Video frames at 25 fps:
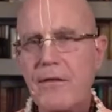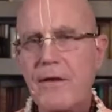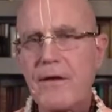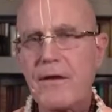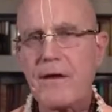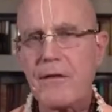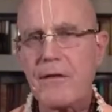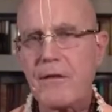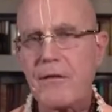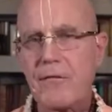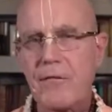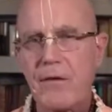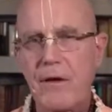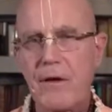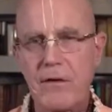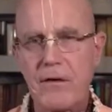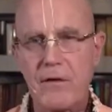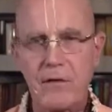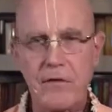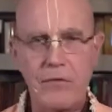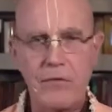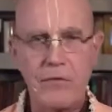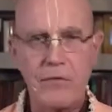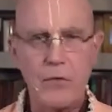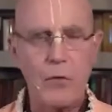in the
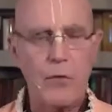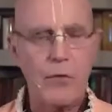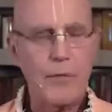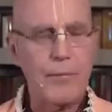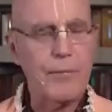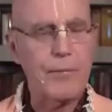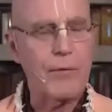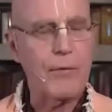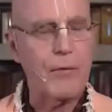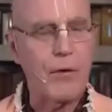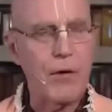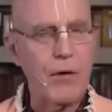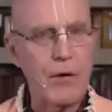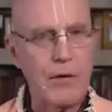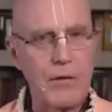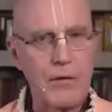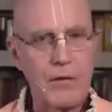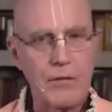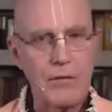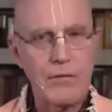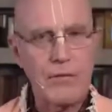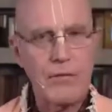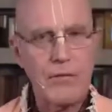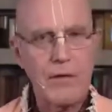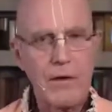Vedas or the
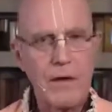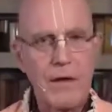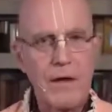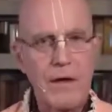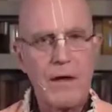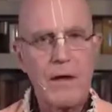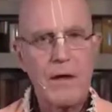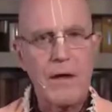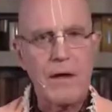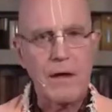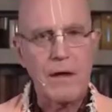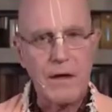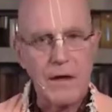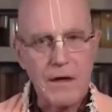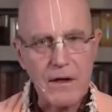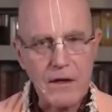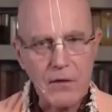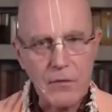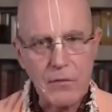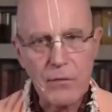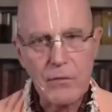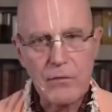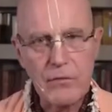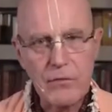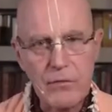Puranas
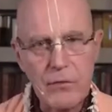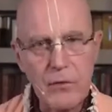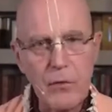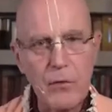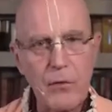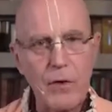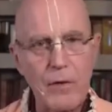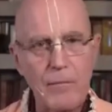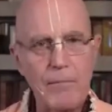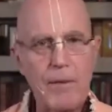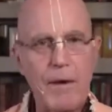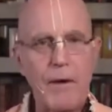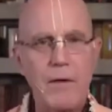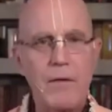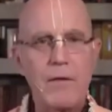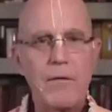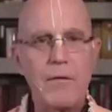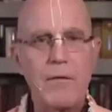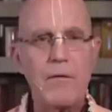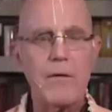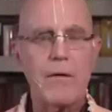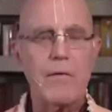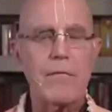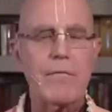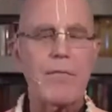equal to or better
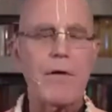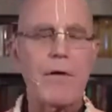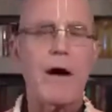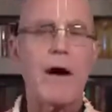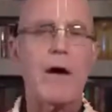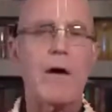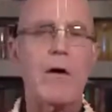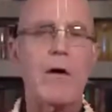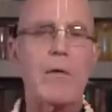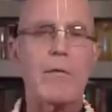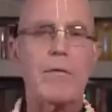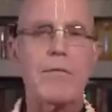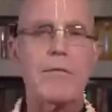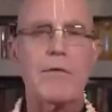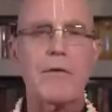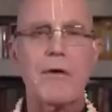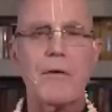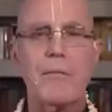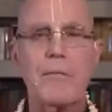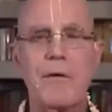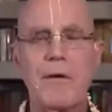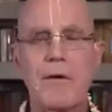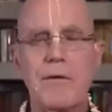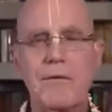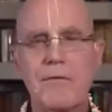than the vow of
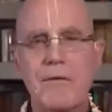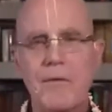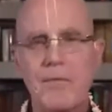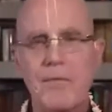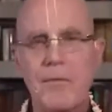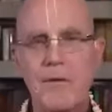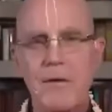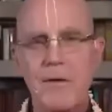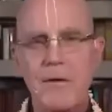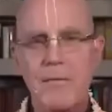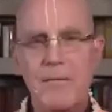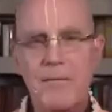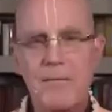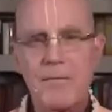Janmastami."